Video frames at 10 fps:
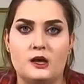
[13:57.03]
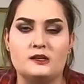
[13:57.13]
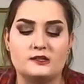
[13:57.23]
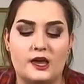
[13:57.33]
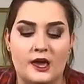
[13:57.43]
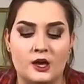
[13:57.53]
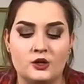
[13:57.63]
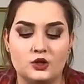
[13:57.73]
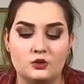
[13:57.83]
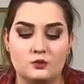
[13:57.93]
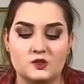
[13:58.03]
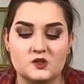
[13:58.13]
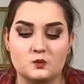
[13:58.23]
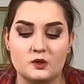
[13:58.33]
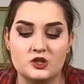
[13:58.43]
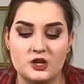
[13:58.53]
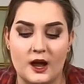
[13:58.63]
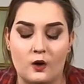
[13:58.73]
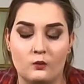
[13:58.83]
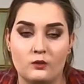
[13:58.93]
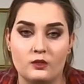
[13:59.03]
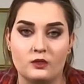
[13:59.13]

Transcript: is can you switch out